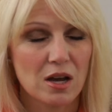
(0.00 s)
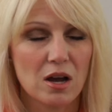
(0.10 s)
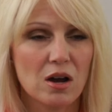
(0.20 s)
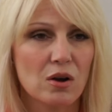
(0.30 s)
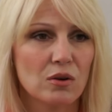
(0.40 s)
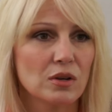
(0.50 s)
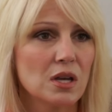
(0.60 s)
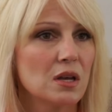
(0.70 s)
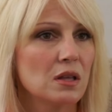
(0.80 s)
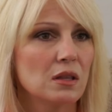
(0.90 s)
Oh,
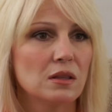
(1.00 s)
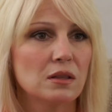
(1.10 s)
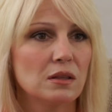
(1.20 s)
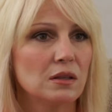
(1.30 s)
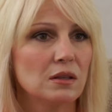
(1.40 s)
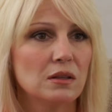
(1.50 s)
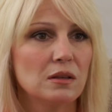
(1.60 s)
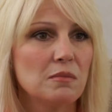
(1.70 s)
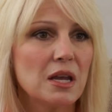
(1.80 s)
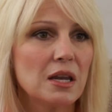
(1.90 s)

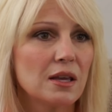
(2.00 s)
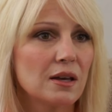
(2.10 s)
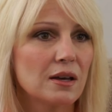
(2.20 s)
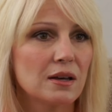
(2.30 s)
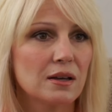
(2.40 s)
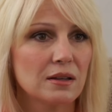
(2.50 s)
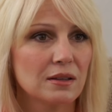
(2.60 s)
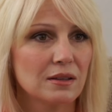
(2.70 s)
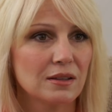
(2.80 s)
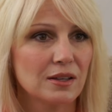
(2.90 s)
the media,
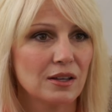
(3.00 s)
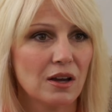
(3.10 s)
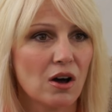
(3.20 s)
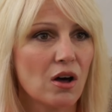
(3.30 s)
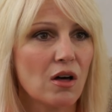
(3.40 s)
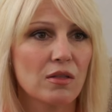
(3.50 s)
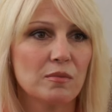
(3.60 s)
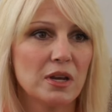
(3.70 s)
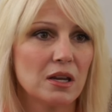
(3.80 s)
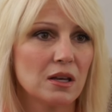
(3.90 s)
all the
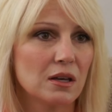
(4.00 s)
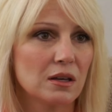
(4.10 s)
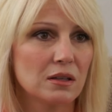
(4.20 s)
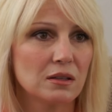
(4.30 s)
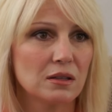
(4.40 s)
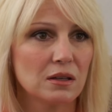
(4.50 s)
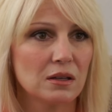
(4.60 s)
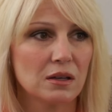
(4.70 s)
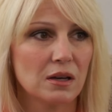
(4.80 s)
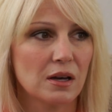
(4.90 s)
media.
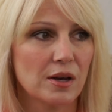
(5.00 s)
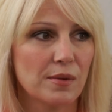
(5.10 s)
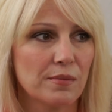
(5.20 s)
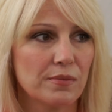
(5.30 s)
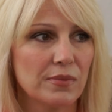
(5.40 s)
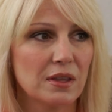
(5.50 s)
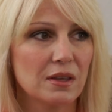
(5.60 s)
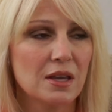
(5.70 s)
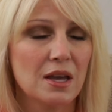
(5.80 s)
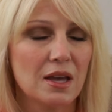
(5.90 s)

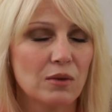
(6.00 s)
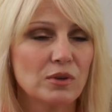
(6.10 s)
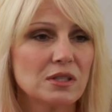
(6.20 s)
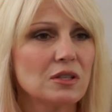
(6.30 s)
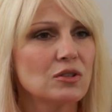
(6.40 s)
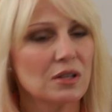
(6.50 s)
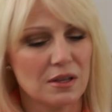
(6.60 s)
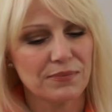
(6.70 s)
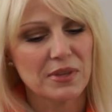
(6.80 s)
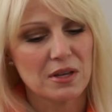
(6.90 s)
And what's
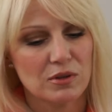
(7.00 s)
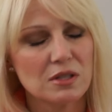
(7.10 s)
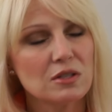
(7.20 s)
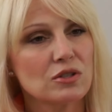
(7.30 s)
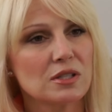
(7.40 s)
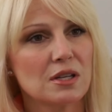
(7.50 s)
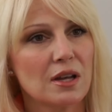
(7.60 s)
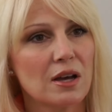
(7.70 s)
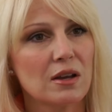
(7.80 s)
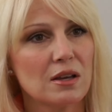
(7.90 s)
interesting
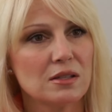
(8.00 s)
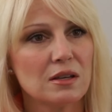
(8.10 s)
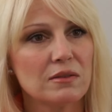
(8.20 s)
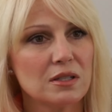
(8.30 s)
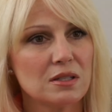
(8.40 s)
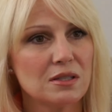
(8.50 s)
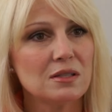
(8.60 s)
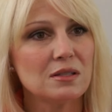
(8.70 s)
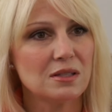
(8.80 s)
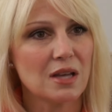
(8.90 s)
nowadays, even
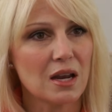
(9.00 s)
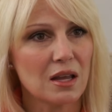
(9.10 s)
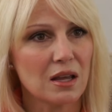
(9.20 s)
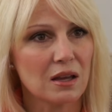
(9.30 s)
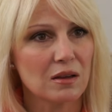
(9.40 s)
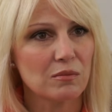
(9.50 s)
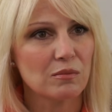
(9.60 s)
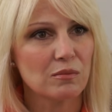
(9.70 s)
dating,